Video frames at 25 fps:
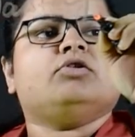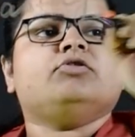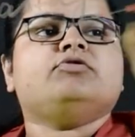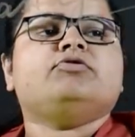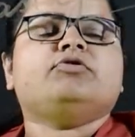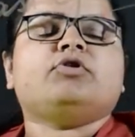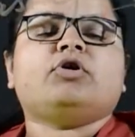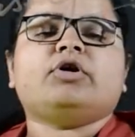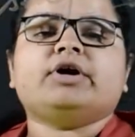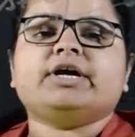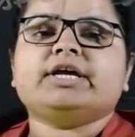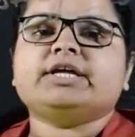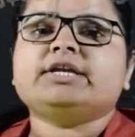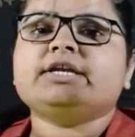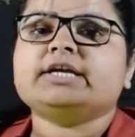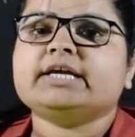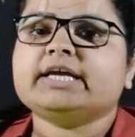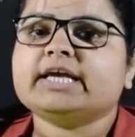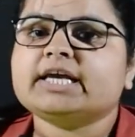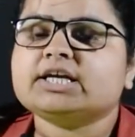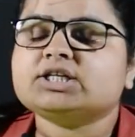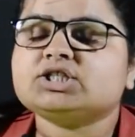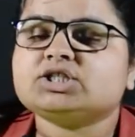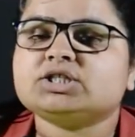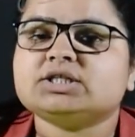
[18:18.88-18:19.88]
for
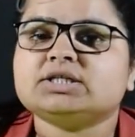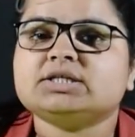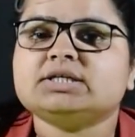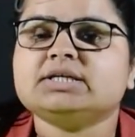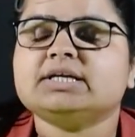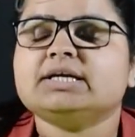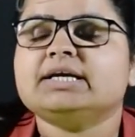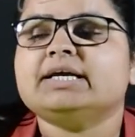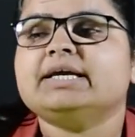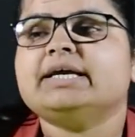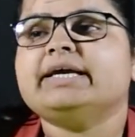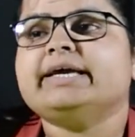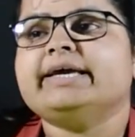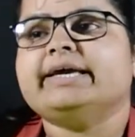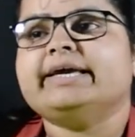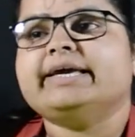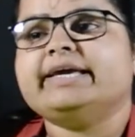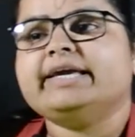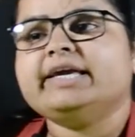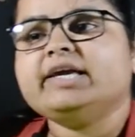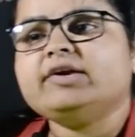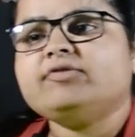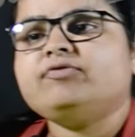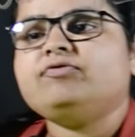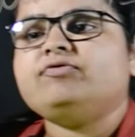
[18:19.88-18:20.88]
irrigation
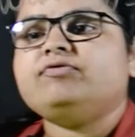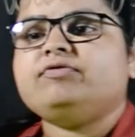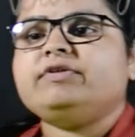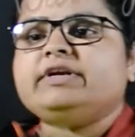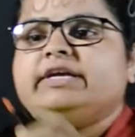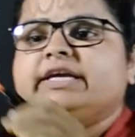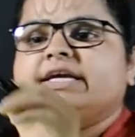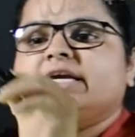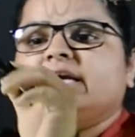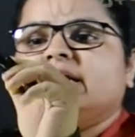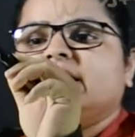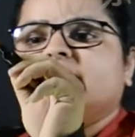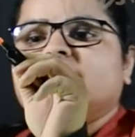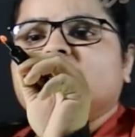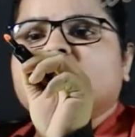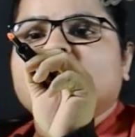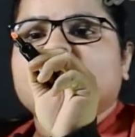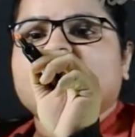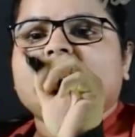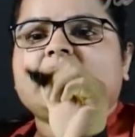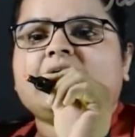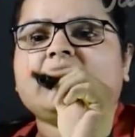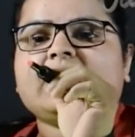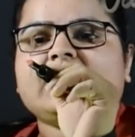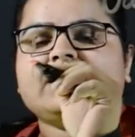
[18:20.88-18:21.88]
if we
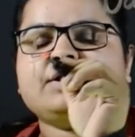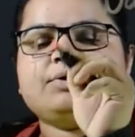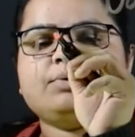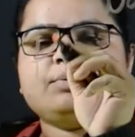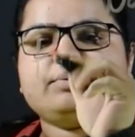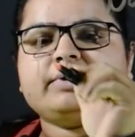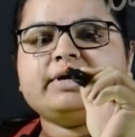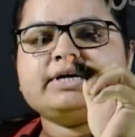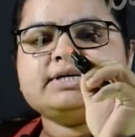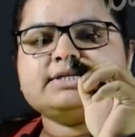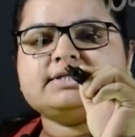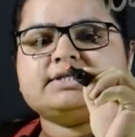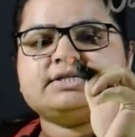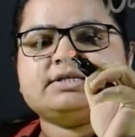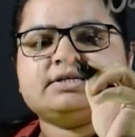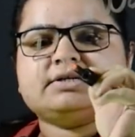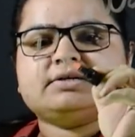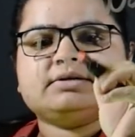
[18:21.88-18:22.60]
harvest